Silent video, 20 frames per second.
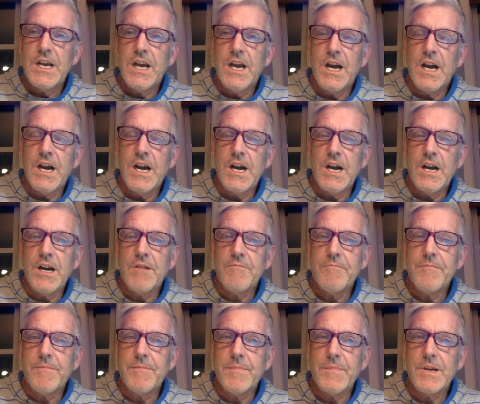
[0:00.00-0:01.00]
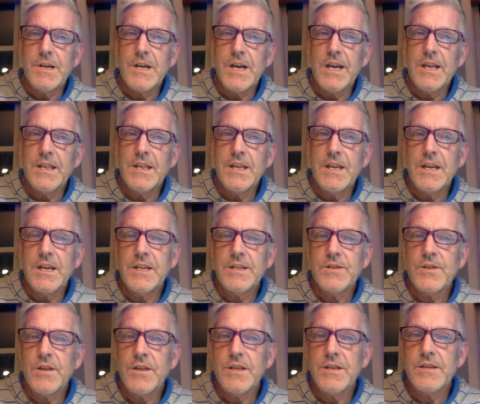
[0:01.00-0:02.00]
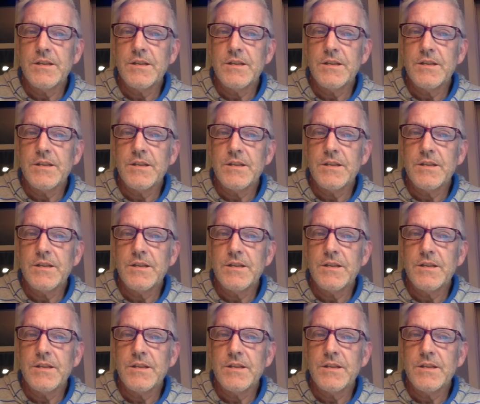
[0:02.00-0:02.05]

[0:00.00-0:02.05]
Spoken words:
I think it's on the